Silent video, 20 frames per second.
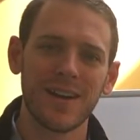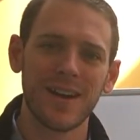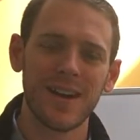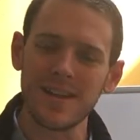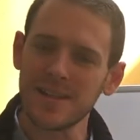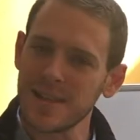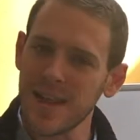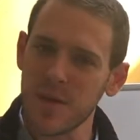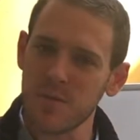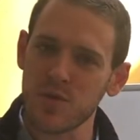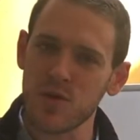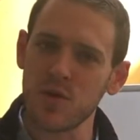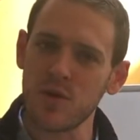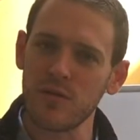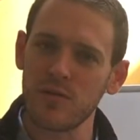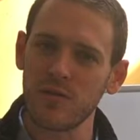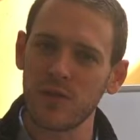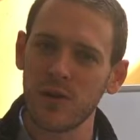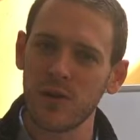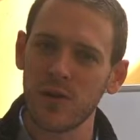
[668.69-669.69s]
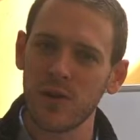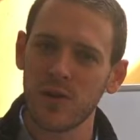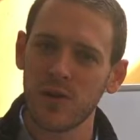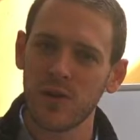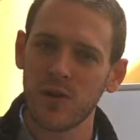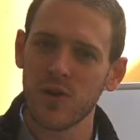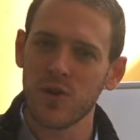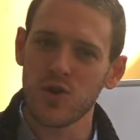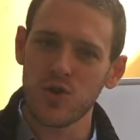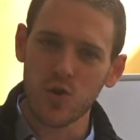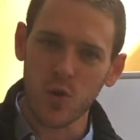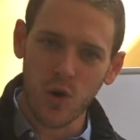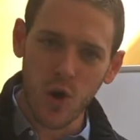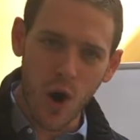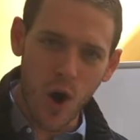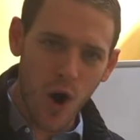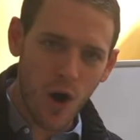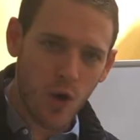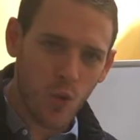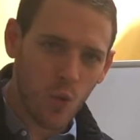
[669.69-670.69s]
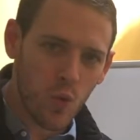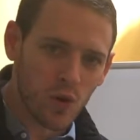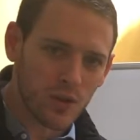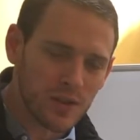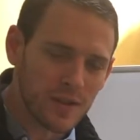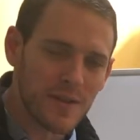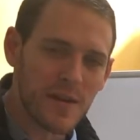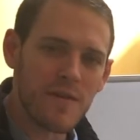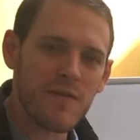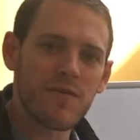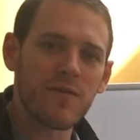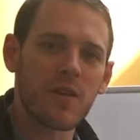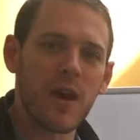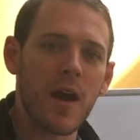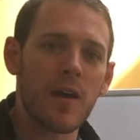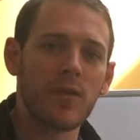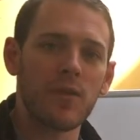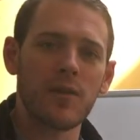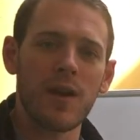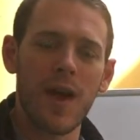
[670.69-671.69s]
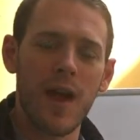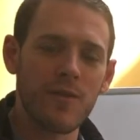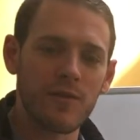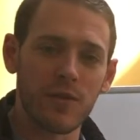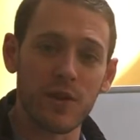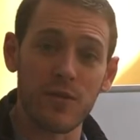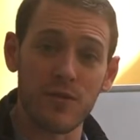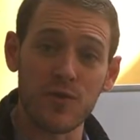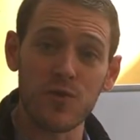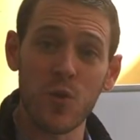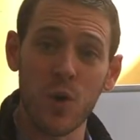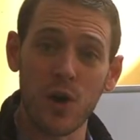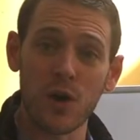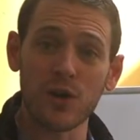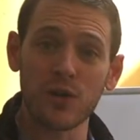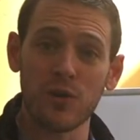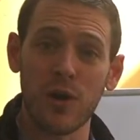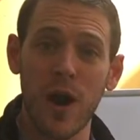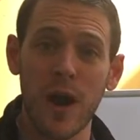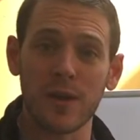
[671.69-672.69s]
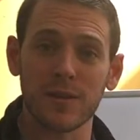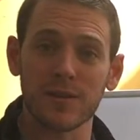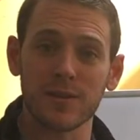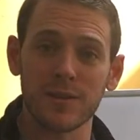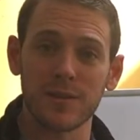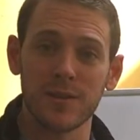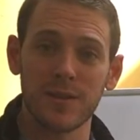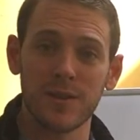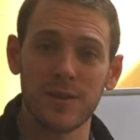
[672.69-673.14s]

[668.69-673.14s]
Isn't that beautiful? Your heart will live forever, ever, if you are in Christ.